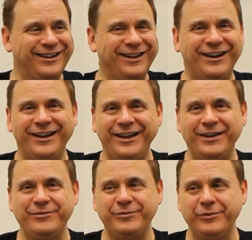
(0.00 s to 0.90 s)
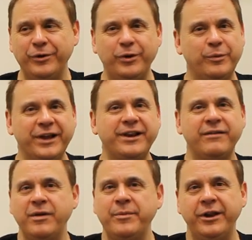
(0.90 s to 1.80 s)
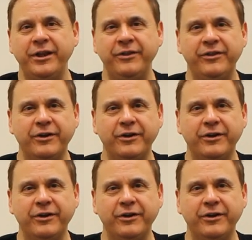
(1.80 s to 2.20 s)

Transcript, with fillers: uh, have hoodwinked everybody in the